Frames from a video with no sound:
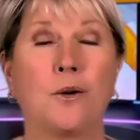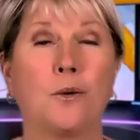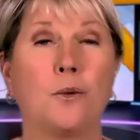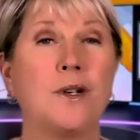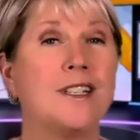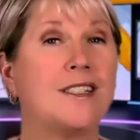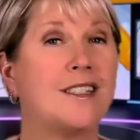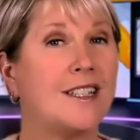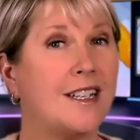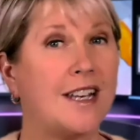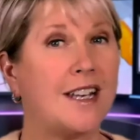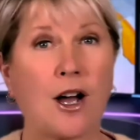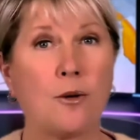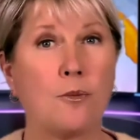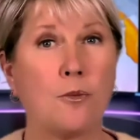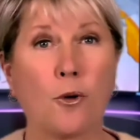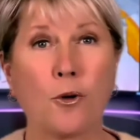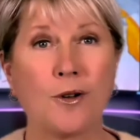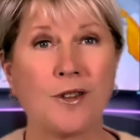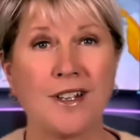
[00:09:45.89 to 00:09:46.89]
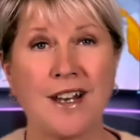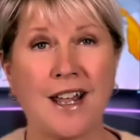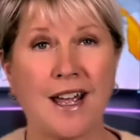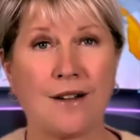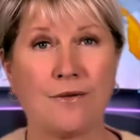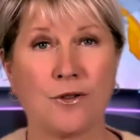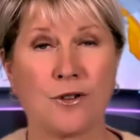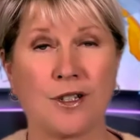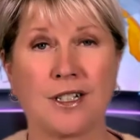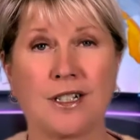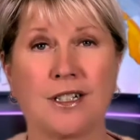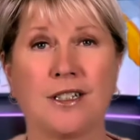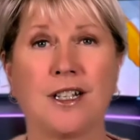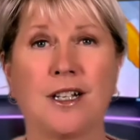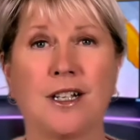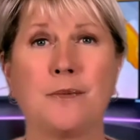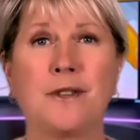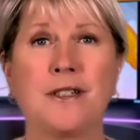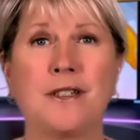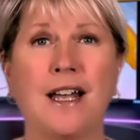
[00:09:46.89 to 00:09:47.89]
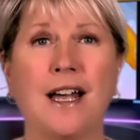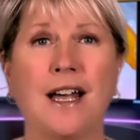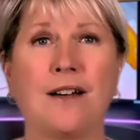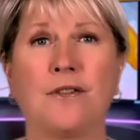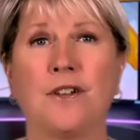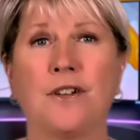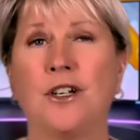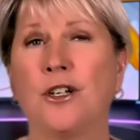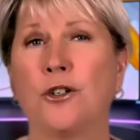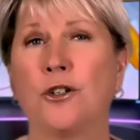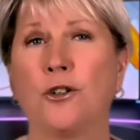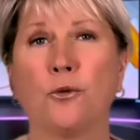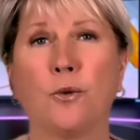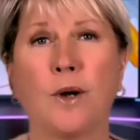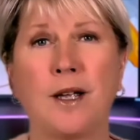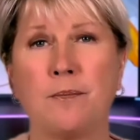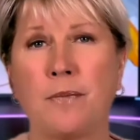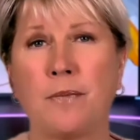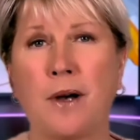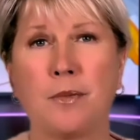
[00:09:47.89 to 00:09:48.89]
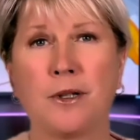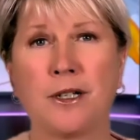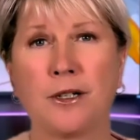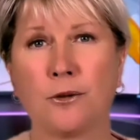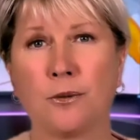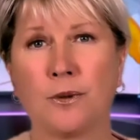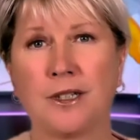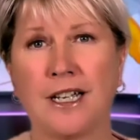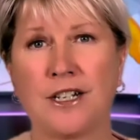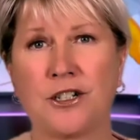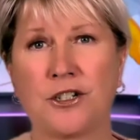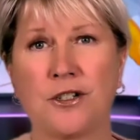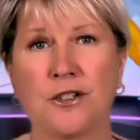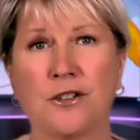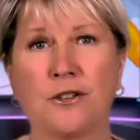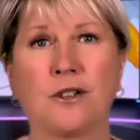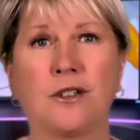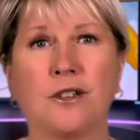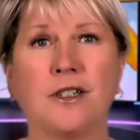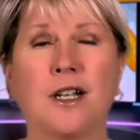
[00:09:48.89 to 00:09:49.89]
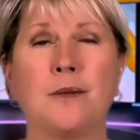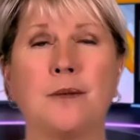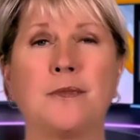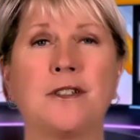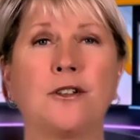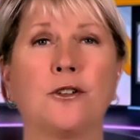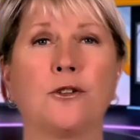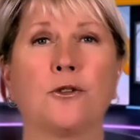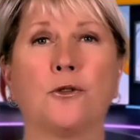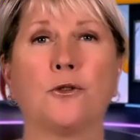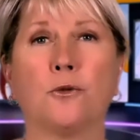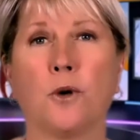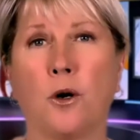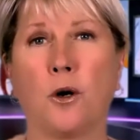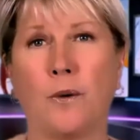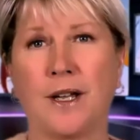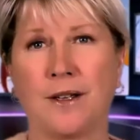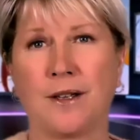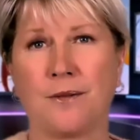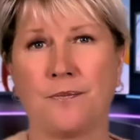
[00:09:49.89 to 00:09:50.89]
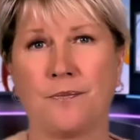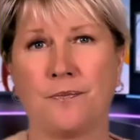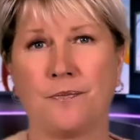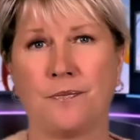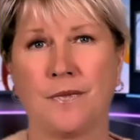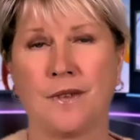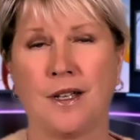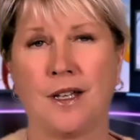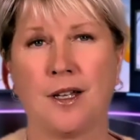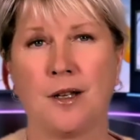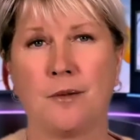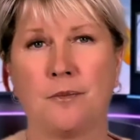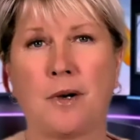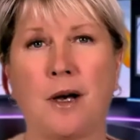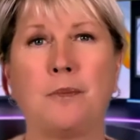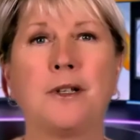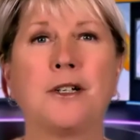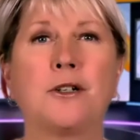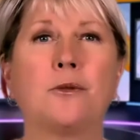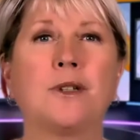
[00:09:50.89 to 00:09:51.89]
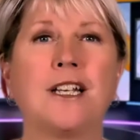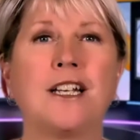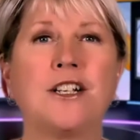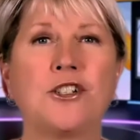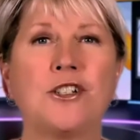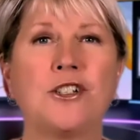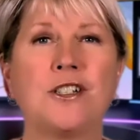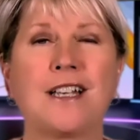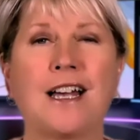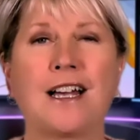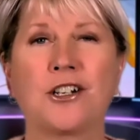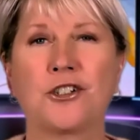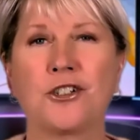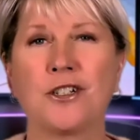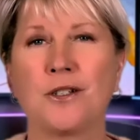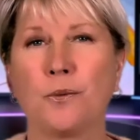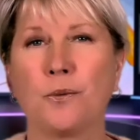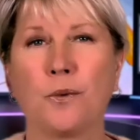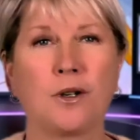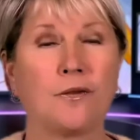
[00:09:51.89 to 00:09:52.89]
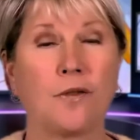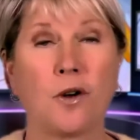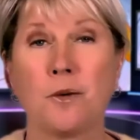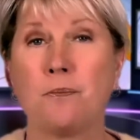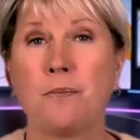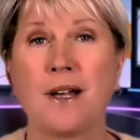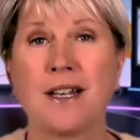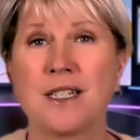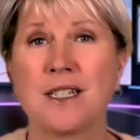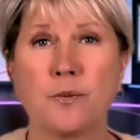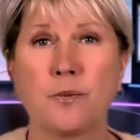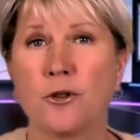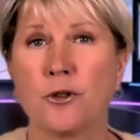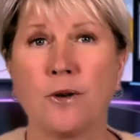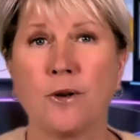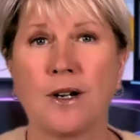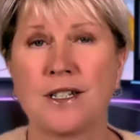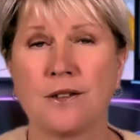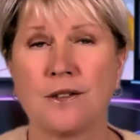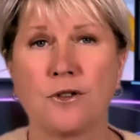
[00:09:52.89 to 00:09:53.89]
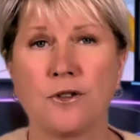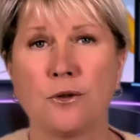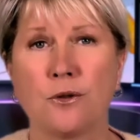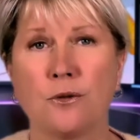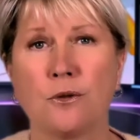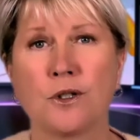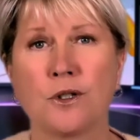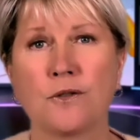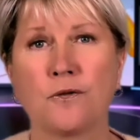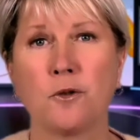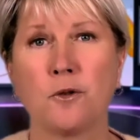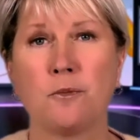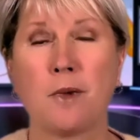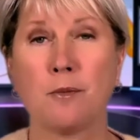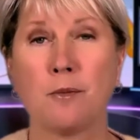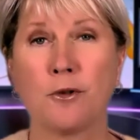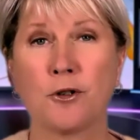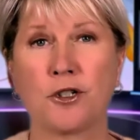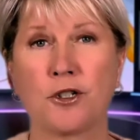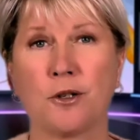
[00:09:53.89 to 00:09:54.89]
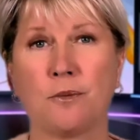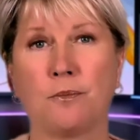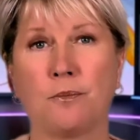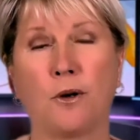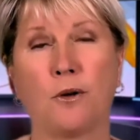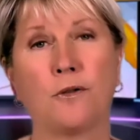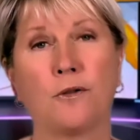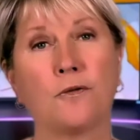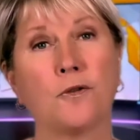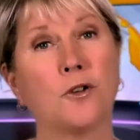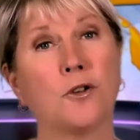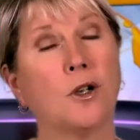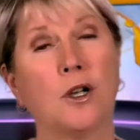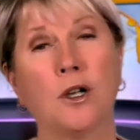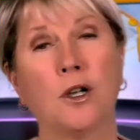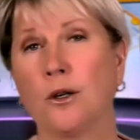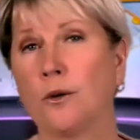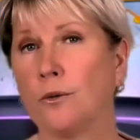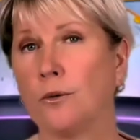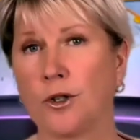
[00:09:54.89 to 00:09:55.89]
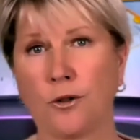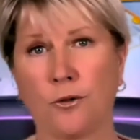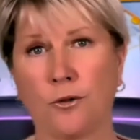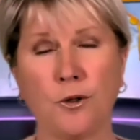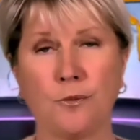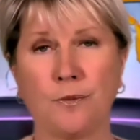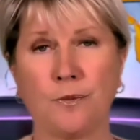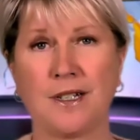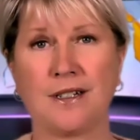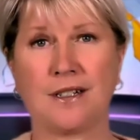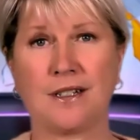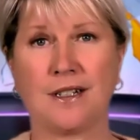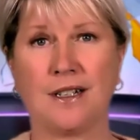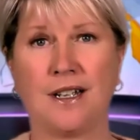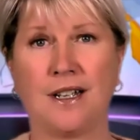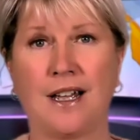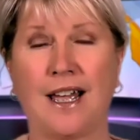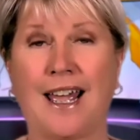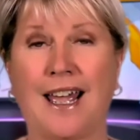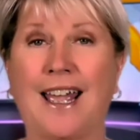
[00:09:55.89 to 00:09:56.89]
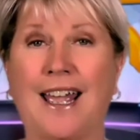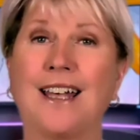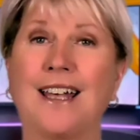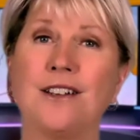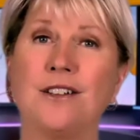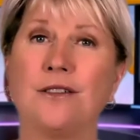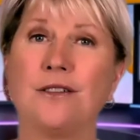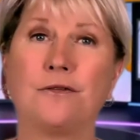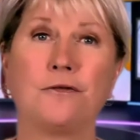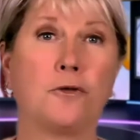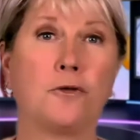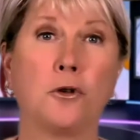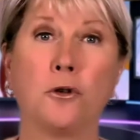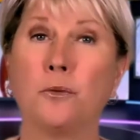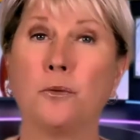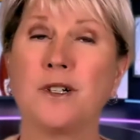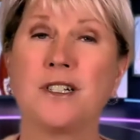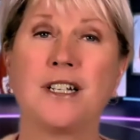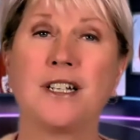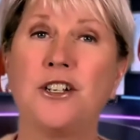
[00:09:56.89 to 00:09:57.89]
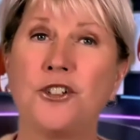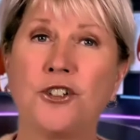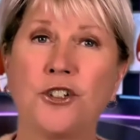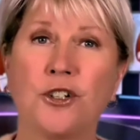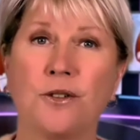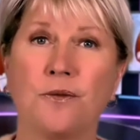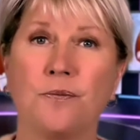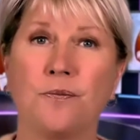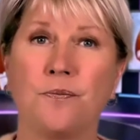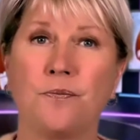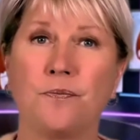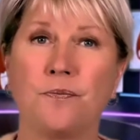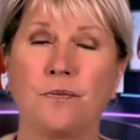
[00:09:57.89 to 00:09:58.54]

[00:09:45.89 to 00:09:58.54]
We see now more than ever that clubs that have great public relations are clubs that are growing. Public relations actually is one of our best progressive tools for membership, both for recruitment and for retention.